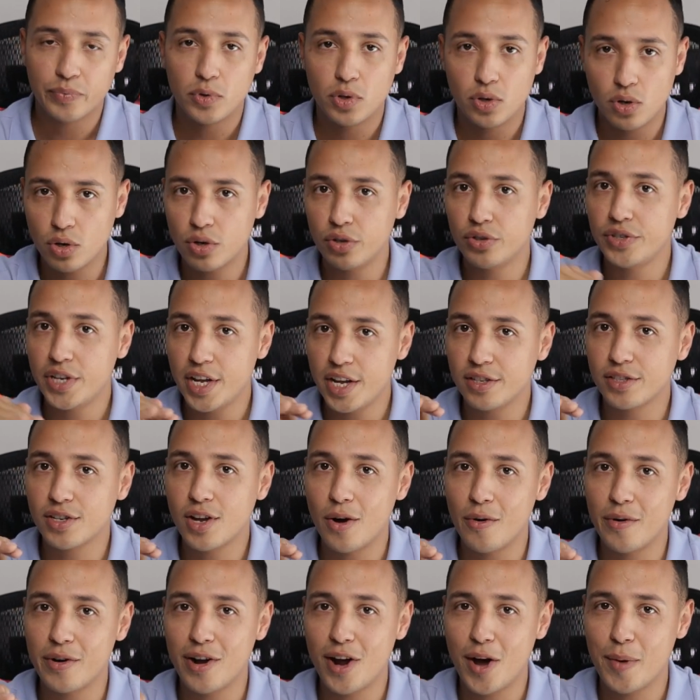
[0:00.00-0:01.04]
You can see it's
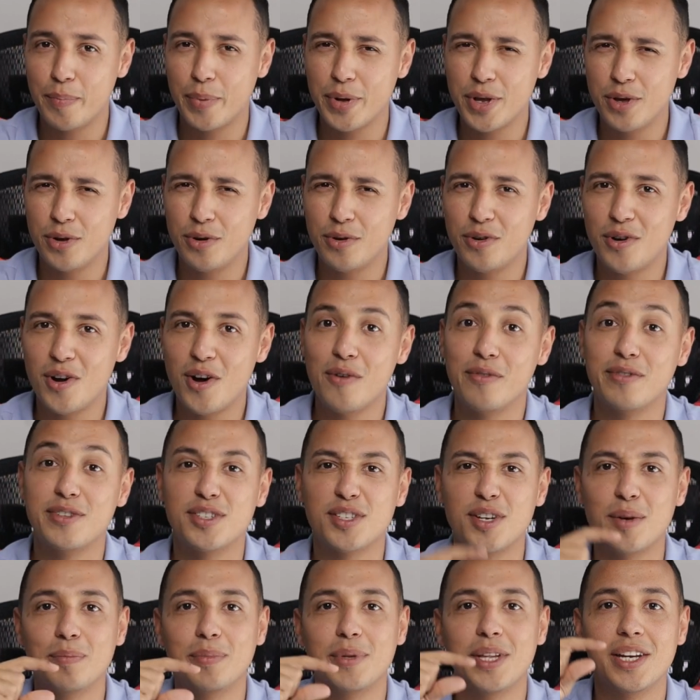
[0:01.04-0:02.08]
going up, but you don't know if
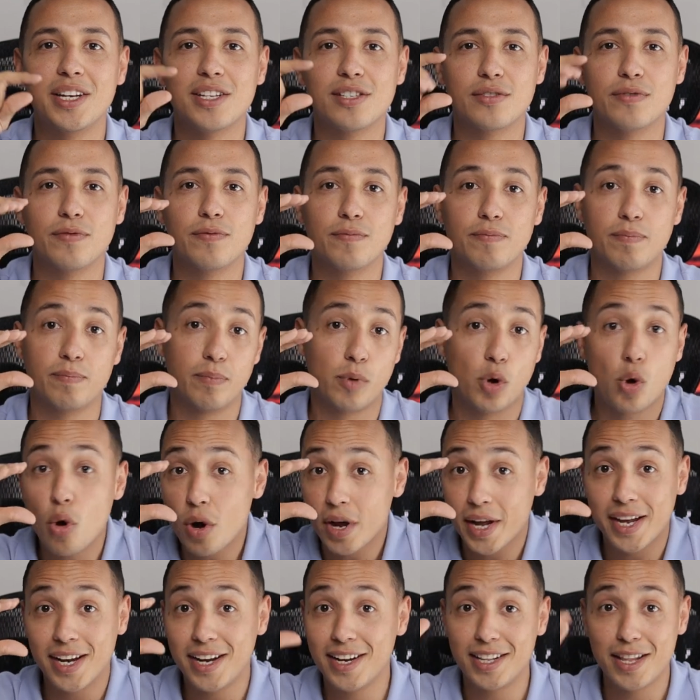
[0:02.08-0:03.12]
something is
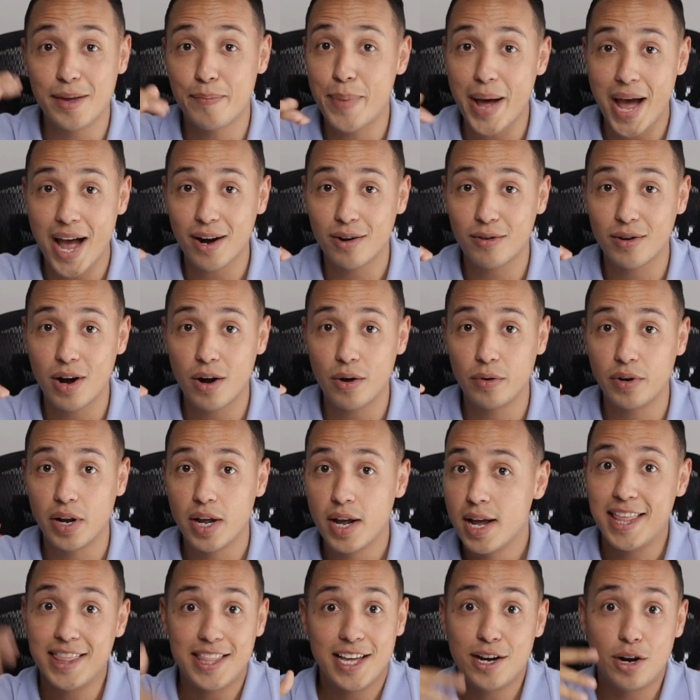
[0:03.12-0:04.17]
cooking in the background,
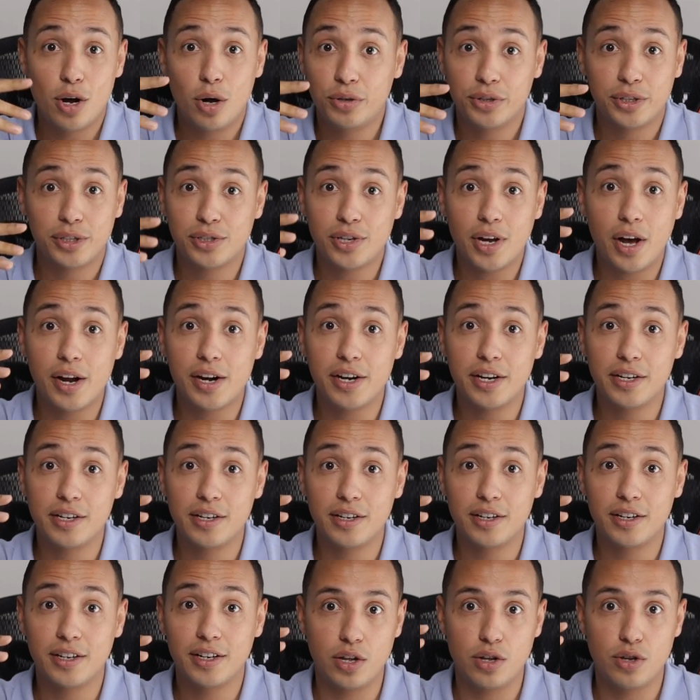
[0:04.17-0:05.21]
and then all of a
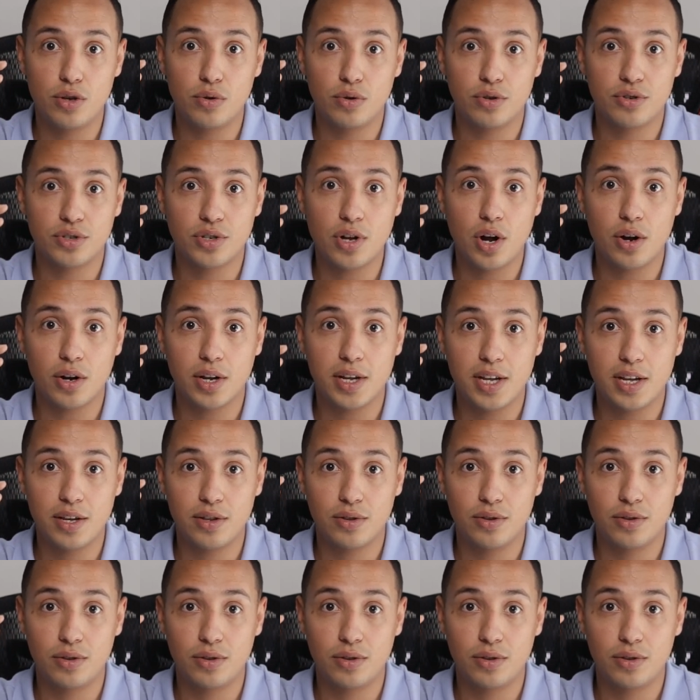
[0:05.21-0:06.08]
sudden your stock